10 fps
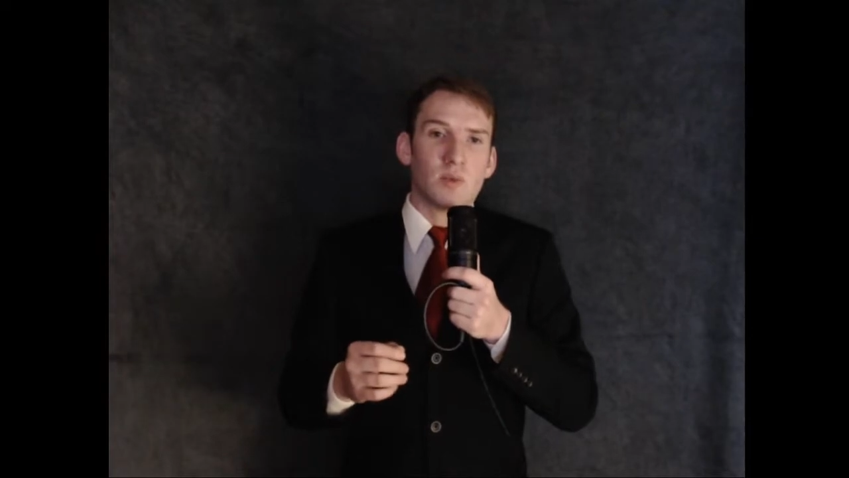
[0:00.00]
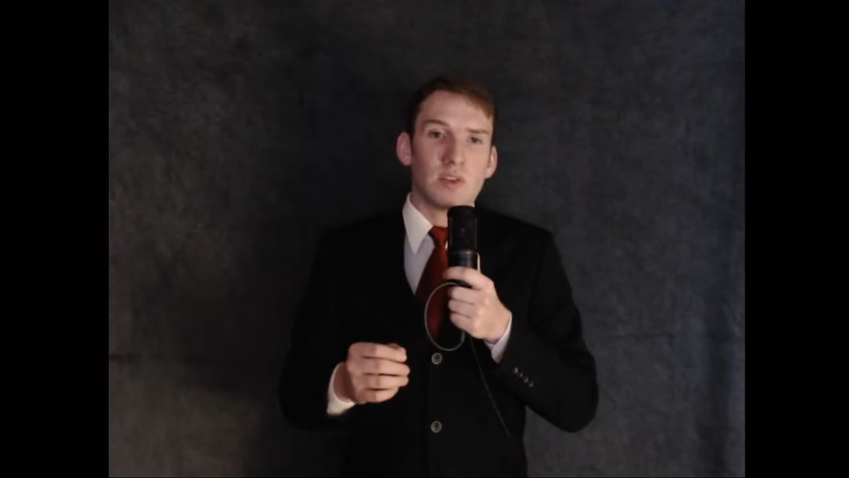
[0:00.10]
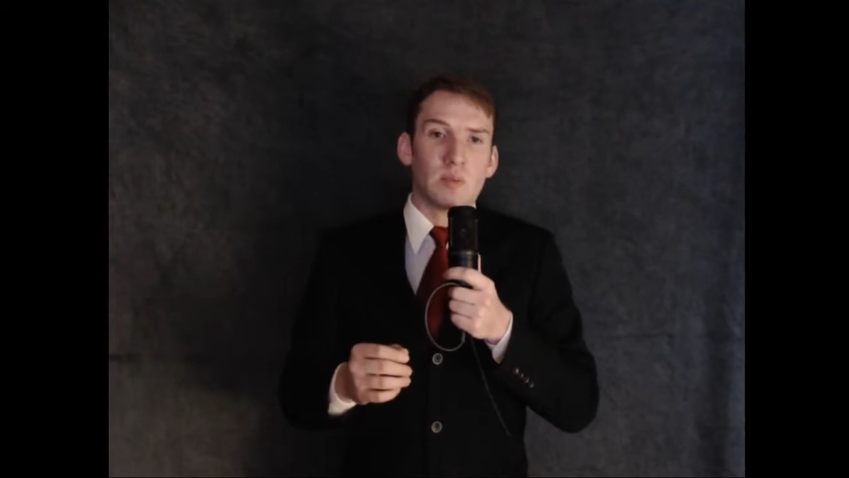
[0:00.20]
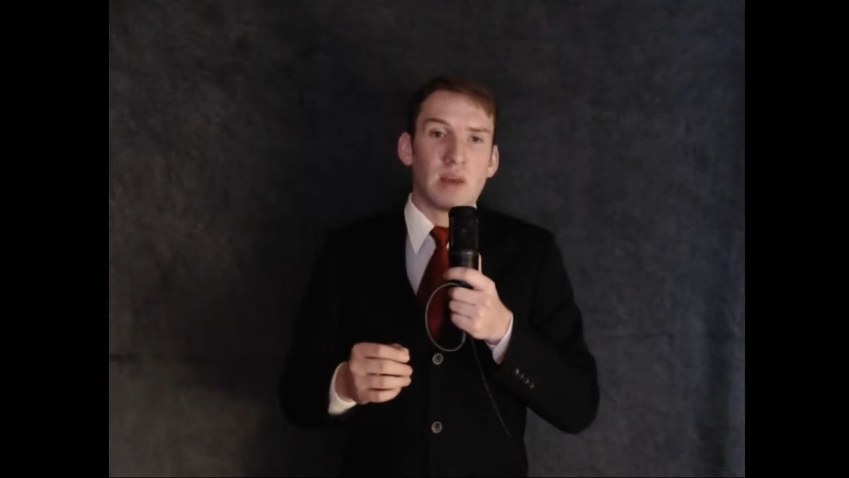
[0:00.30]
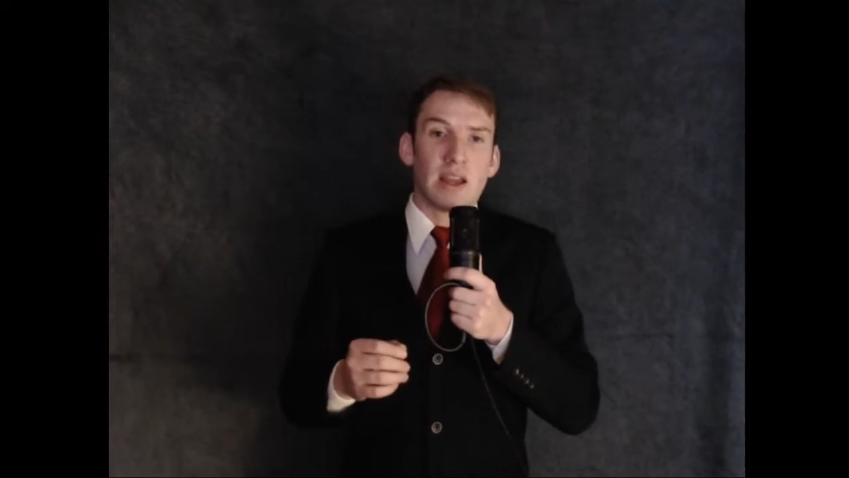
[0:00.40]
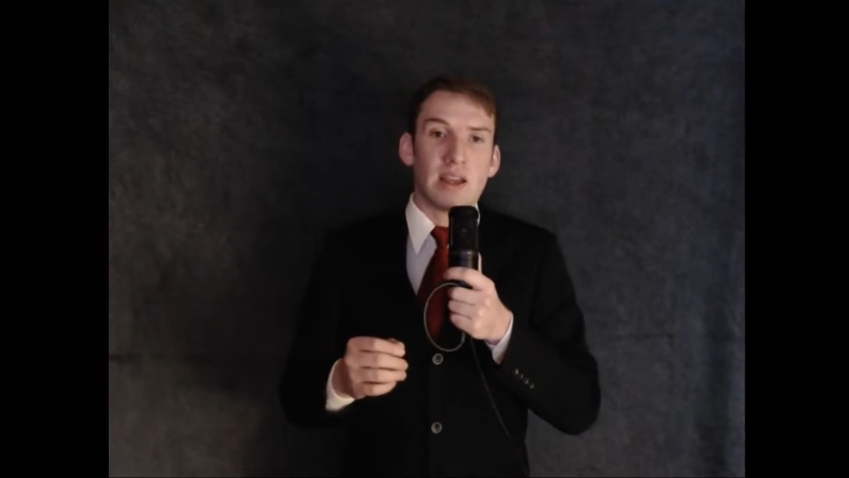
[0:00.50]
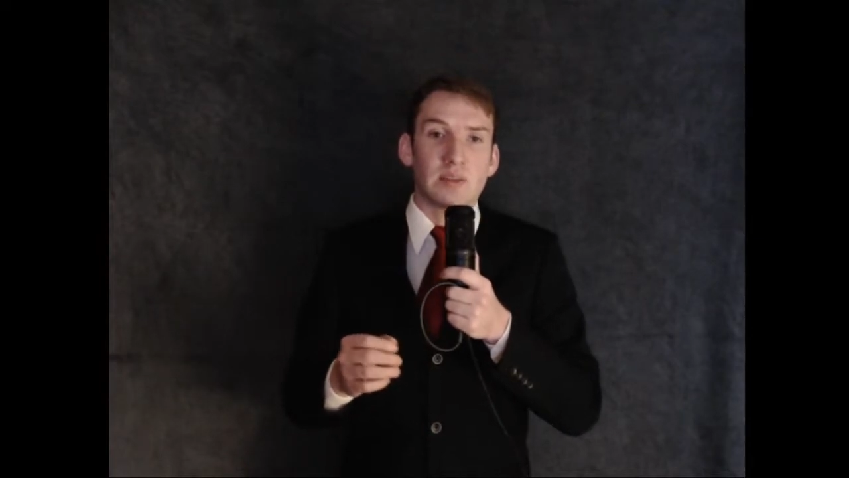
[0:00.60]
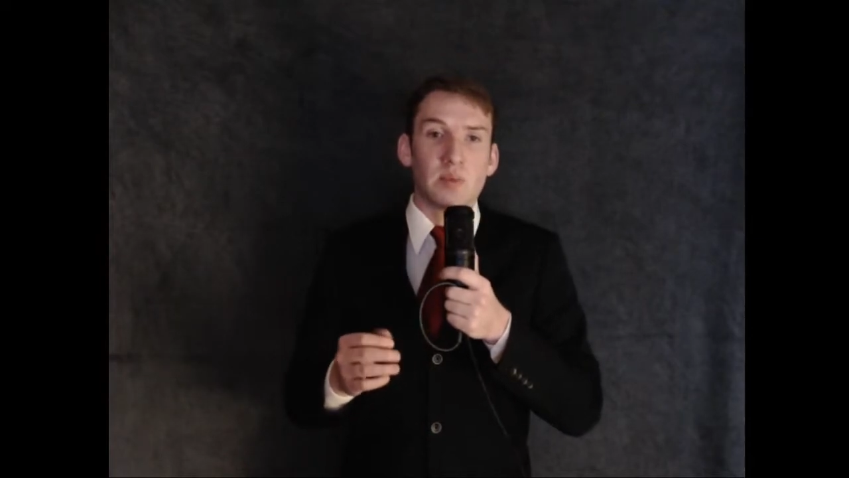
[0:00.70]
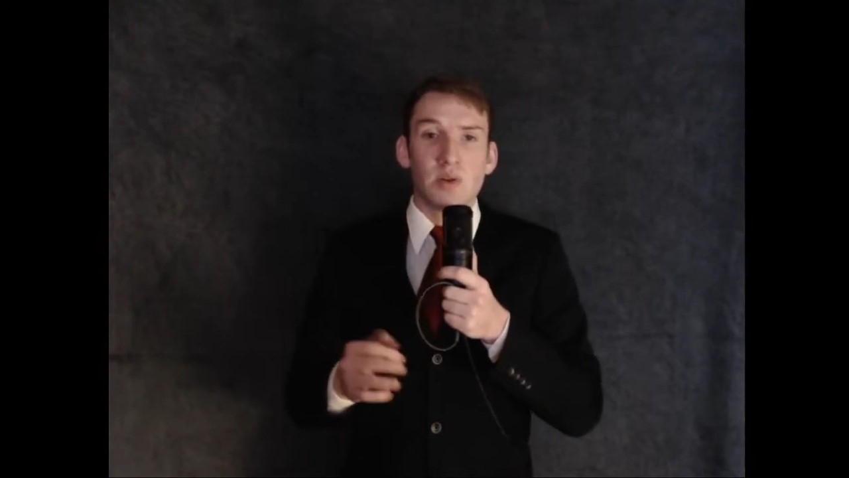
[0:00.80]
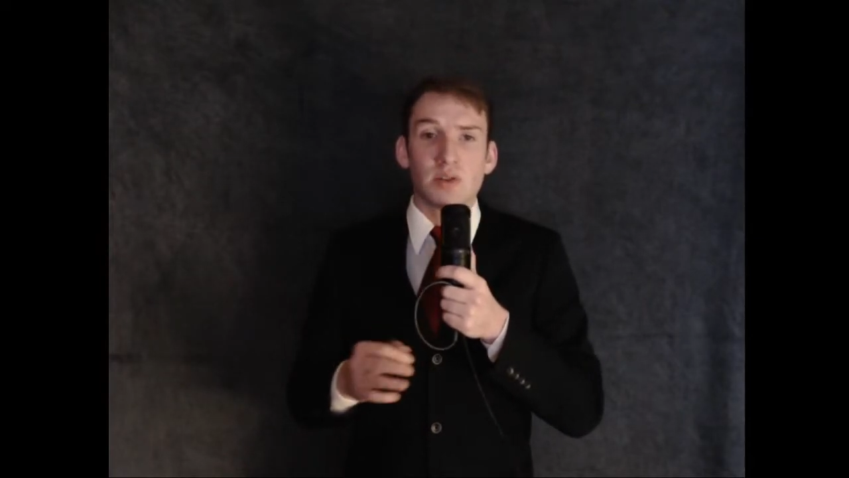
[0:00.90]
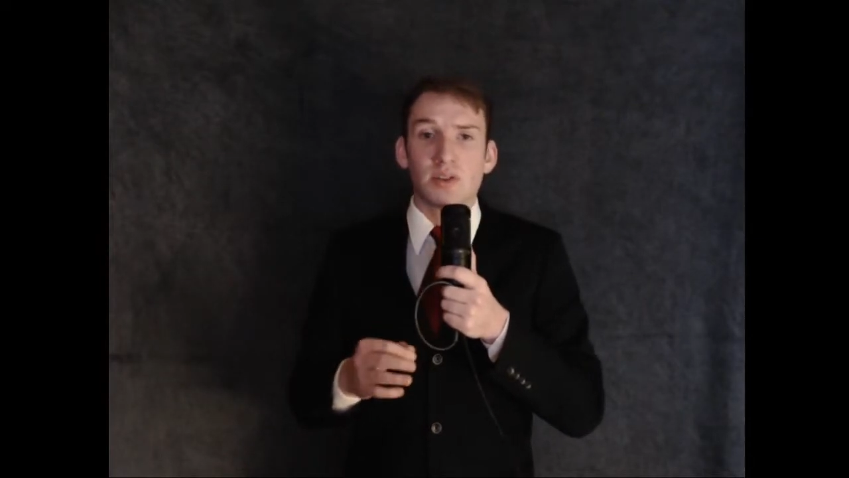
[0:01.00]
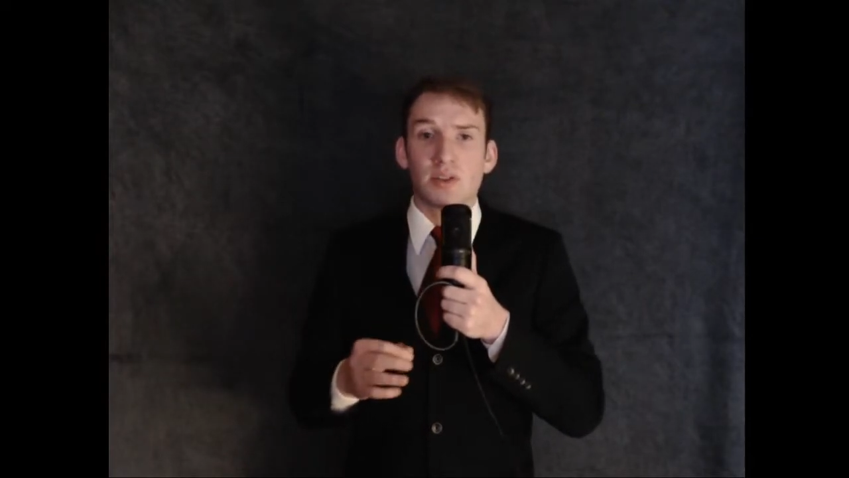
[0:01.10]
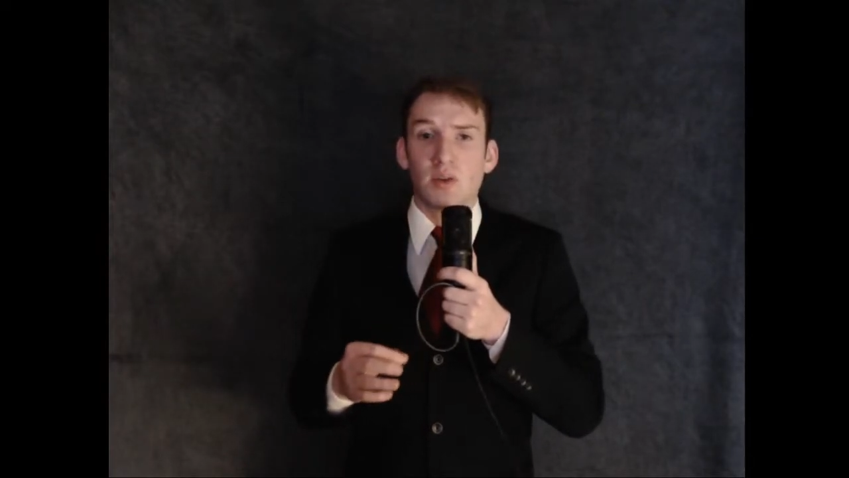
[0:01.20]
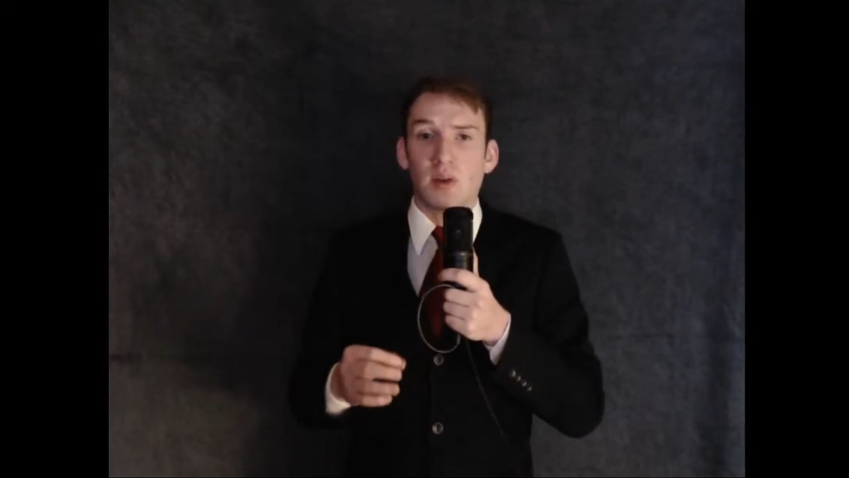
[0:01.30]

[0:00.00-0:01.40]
was by exposure to